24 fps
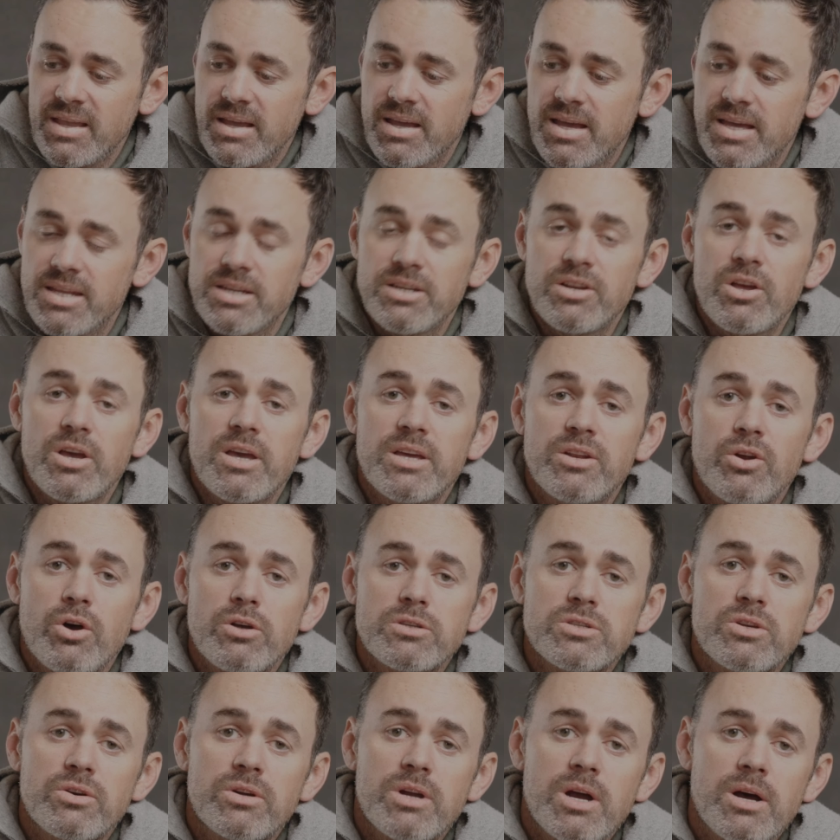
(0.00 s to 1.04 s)
And it
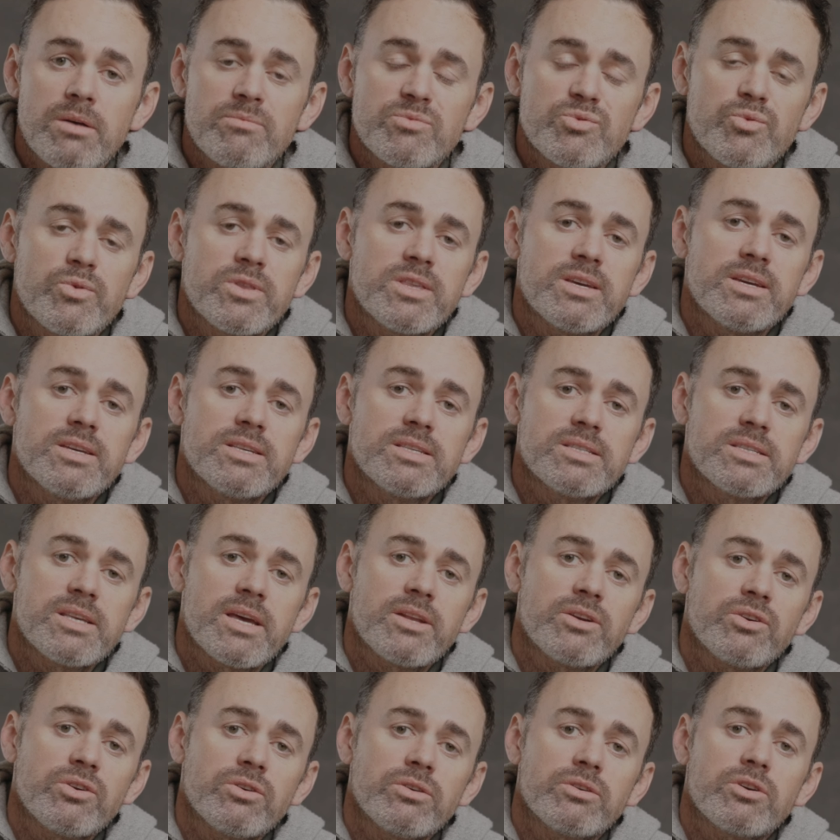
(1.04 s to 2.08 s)
also comes with a
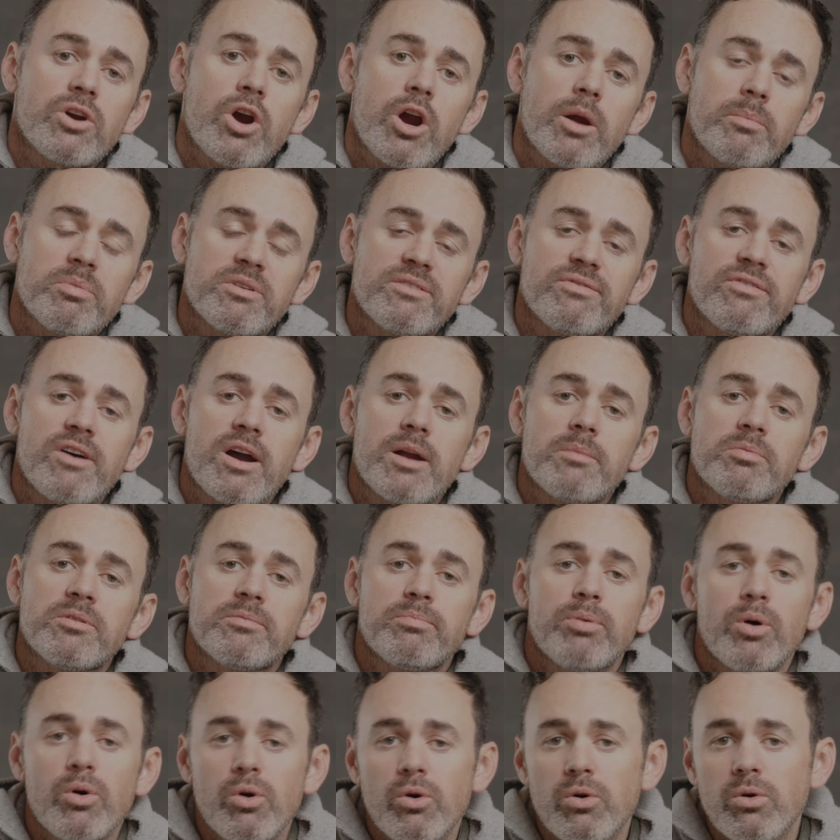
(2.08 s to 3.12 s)
center carbon fiber
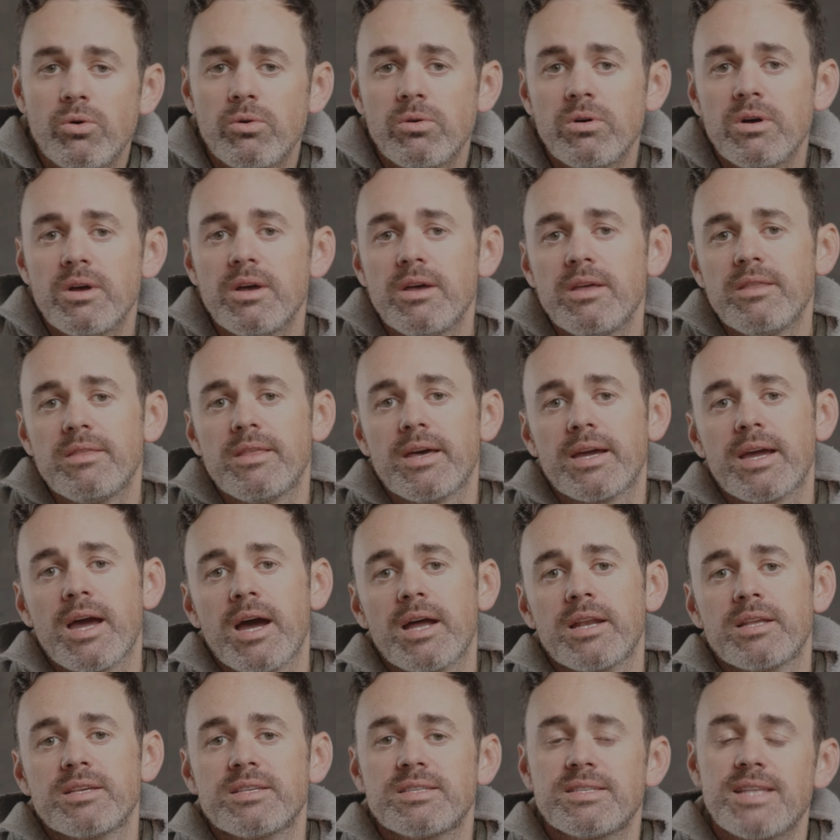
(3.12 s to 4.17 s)
pole that
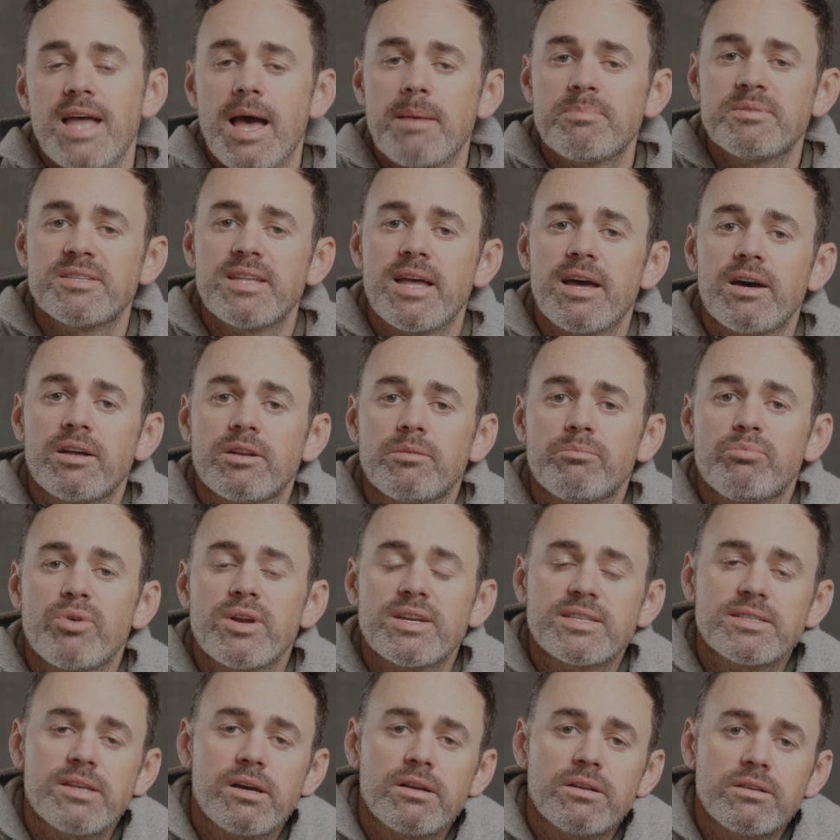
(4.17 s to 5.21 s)
kind of snaps down and
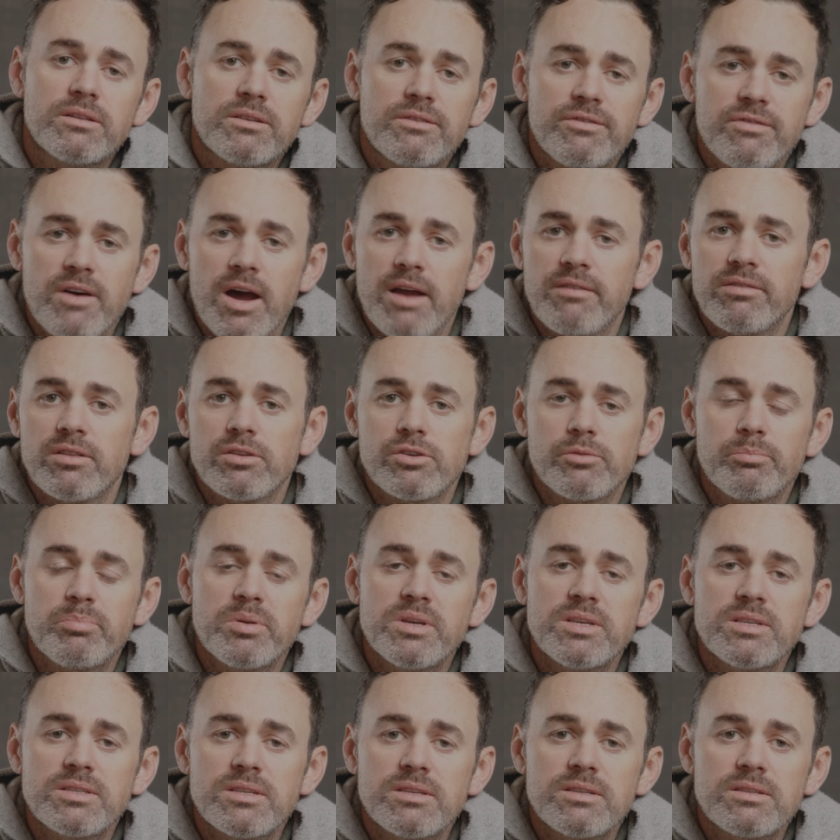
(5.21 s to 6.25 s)
breaks down into 5 little
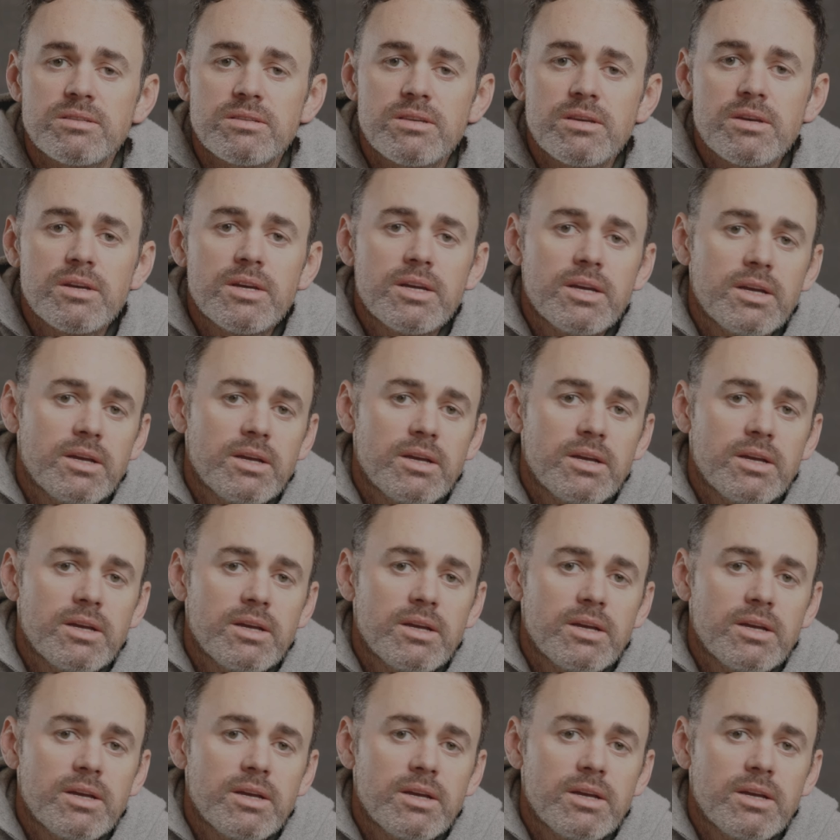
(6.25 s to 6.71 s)
pieces,